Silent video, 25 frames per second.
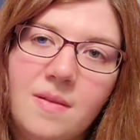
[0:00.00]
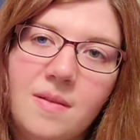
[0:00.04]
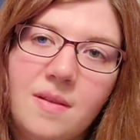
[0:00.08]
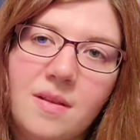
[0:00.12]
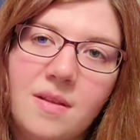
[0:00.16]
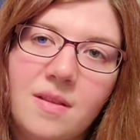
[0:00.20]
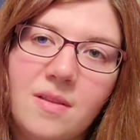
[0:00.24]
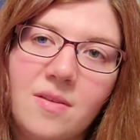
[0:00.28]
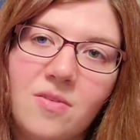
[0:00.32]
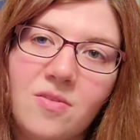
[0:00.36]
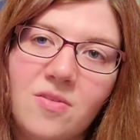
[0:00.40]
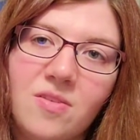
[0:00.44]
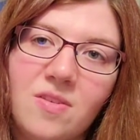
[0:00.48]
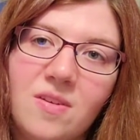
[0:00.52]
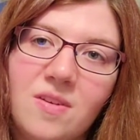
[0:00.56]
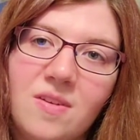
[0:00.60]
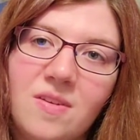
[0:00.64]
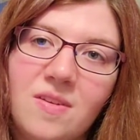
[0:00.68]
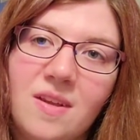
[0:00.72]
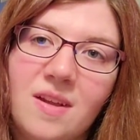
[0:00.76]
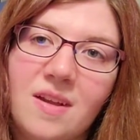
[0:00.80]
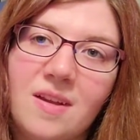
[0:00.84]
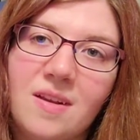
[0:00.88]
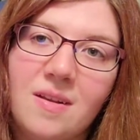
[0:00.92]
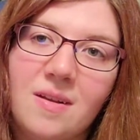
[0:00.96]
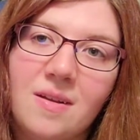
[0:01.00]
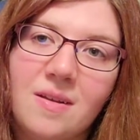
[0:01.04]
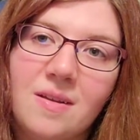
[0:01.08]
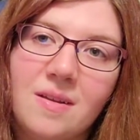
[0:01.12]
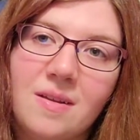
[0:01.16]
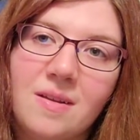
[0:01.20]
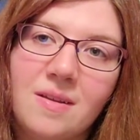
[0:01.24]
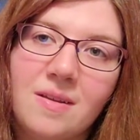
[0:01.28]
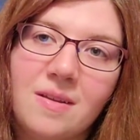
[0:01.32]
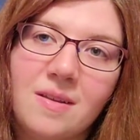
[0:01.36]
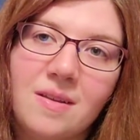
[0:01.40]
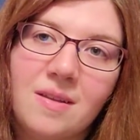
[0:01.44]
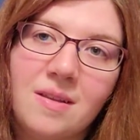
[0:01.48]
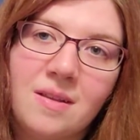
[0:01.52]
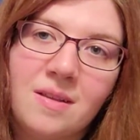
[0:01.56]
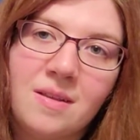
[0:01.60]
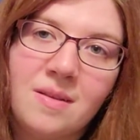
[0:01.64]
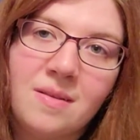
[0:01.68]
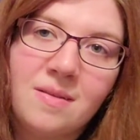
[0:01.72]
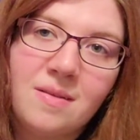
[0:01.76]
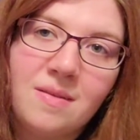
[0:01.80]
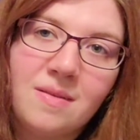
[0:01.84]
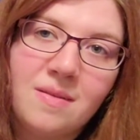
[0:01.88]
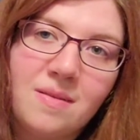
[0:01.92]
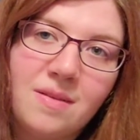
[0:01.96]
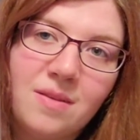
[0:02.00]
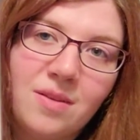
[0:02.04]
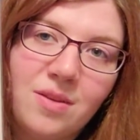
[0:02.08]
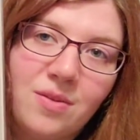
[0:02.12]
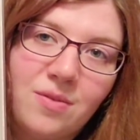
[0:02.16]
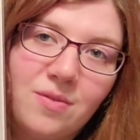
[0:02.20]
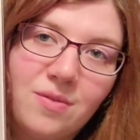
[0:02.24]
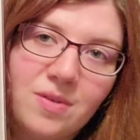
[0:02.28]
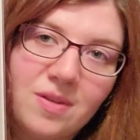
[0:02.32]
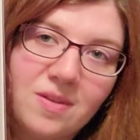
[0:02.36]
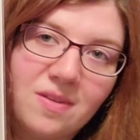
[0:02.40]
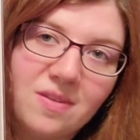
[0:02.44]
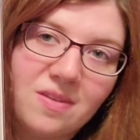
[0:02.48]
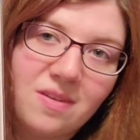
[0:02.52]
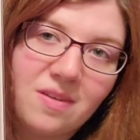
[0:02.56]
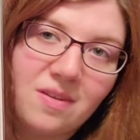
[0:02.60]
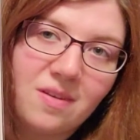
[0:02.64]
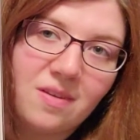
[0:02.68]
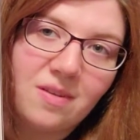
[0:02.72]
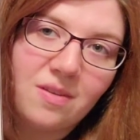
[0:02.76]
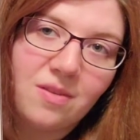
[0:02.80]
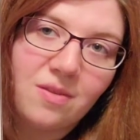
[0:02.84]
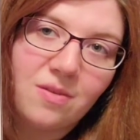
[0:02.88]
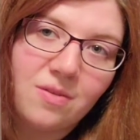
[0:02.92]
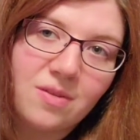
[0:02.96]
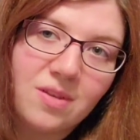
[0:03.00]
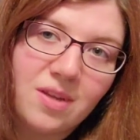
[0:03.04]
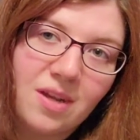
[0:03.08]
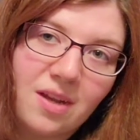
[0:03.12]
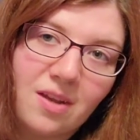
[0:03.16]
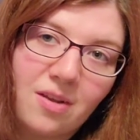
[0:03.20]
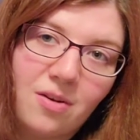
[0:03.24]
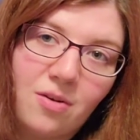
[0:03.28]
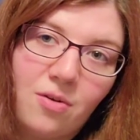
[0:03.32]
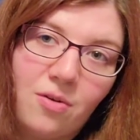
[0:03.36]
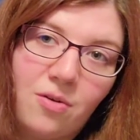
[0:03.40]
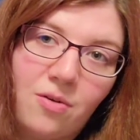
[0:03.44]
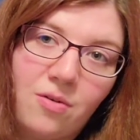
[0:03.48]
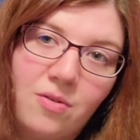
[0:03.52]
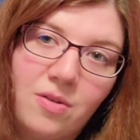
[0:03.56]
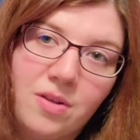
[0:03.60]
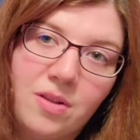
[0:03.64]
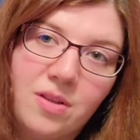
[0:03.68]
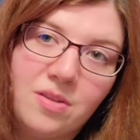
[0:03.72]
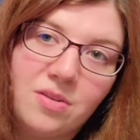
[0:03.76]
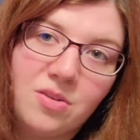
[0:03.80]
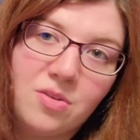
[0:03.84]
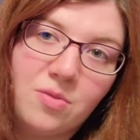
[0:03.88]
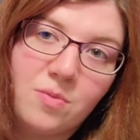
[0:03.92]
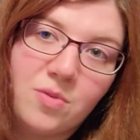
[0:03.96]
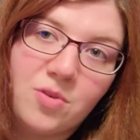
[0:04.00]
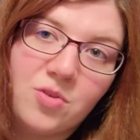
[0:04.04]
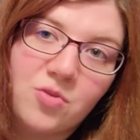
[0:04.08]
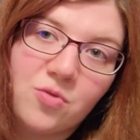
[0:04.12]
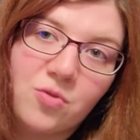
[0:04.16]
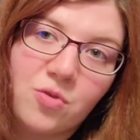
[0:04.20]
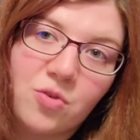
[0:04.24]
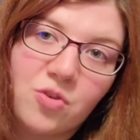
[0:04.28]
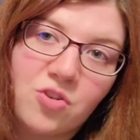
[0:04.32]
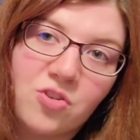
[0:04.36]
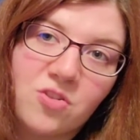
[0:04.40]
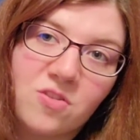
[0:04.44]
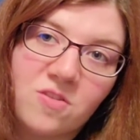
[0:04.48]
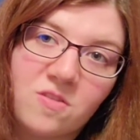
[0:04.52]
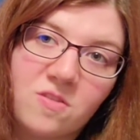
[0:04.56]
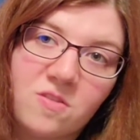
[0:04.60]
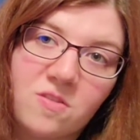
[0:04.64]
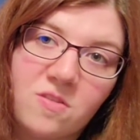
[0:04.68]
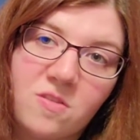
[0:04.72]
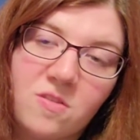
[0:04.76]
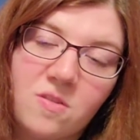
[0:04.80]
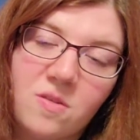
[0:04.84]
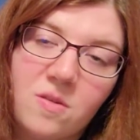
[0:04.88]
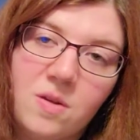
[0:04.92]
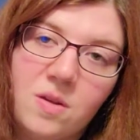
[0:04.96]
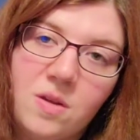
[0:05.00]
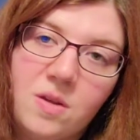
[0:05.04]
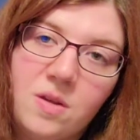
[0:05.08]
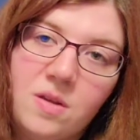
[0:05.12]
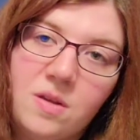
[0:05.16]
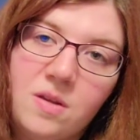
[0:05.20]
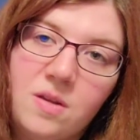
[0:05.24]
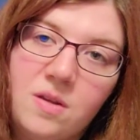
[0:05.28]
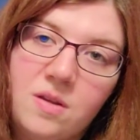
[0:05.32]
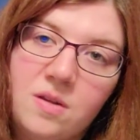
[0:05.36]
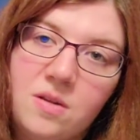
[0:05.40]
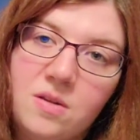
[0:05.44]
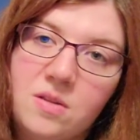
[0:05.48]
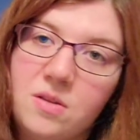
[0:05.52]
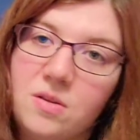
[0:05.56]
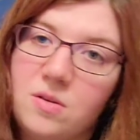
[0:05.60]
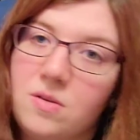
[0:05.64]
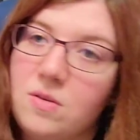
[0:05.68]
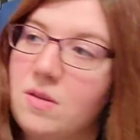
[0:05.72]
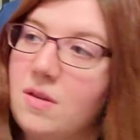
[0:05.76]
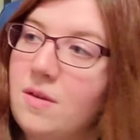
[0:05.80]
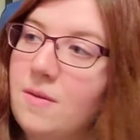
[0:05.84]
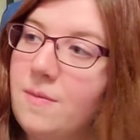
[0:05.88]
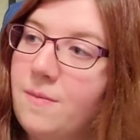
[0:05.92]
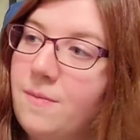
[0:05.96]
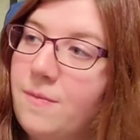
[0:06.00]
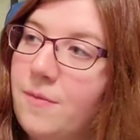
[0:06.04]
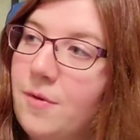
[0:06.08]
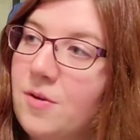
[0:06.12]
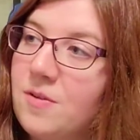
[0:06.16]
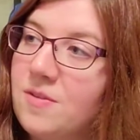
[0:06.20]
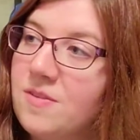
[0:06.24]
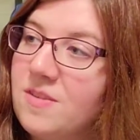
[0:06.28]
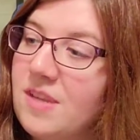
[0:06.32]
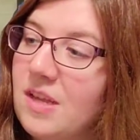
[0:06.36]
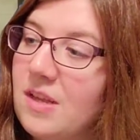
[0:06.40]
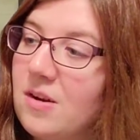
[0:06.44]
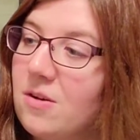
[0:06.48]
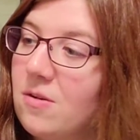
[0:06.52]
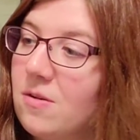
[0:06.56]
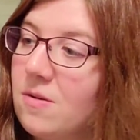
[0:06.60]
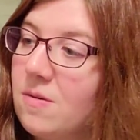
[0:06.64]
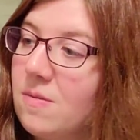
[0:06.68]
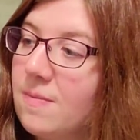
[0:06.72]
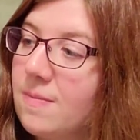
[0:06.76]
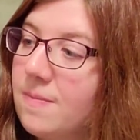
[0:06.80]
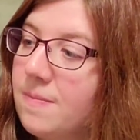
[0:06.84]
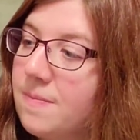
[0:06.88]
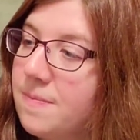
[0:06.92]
Like there's a design on it, and you can see the title, and the Human Torch is clearly front and center.